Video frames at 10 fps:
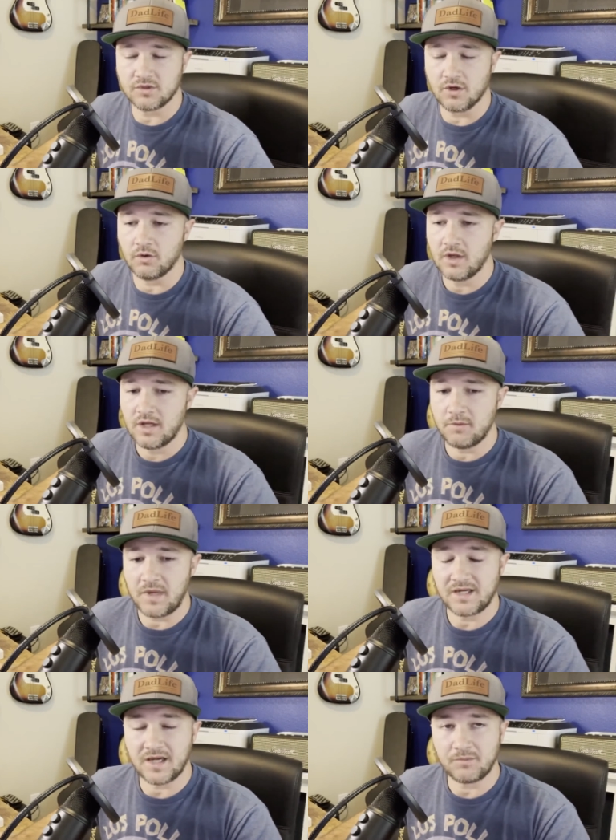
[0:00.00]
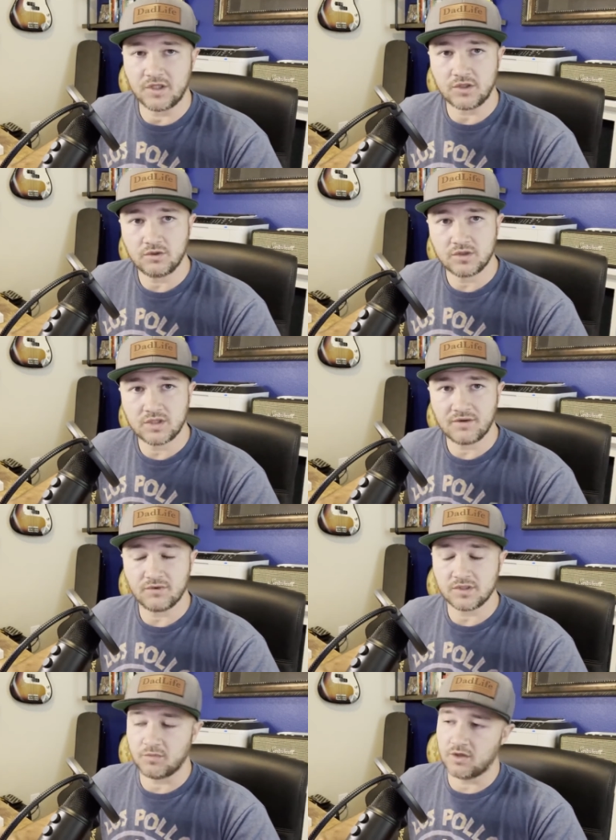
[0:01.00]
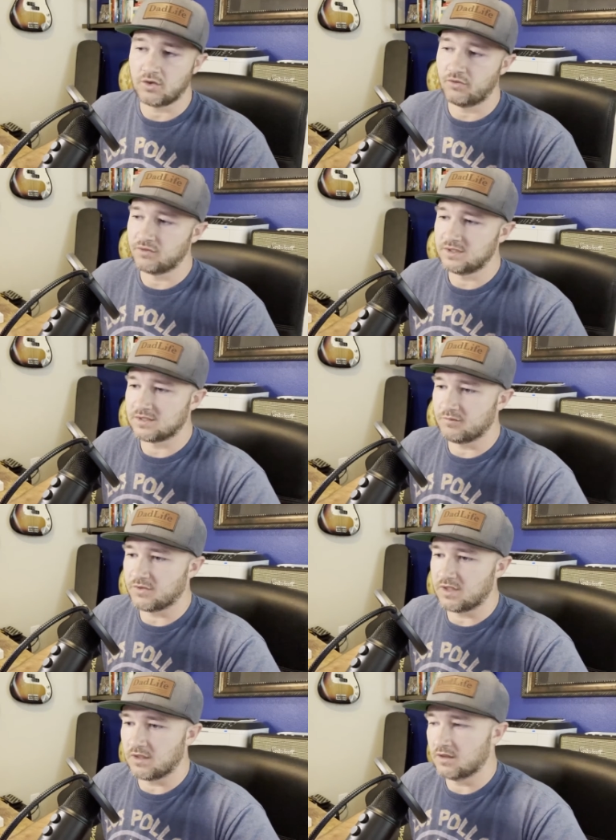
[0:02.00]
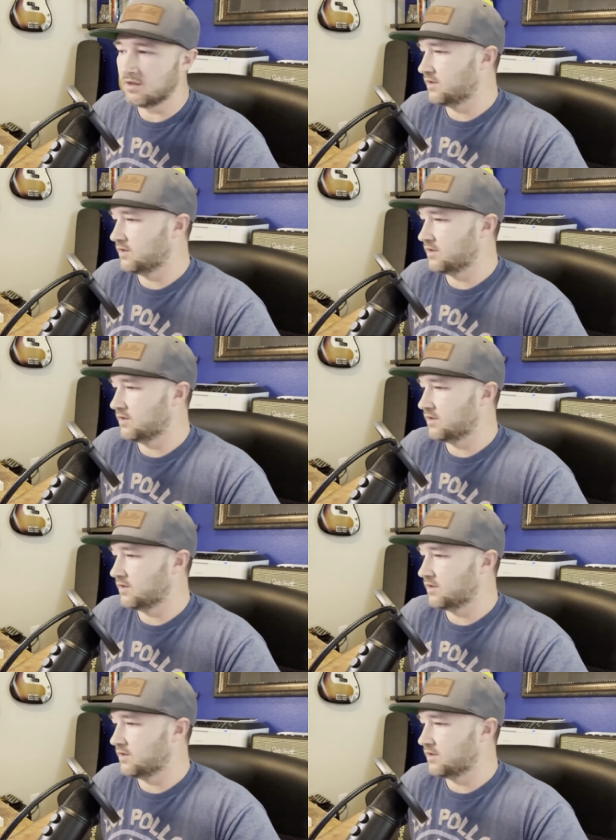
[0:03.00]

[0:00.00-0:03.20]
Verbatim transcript: So it may not be a huge difference, but hopefully something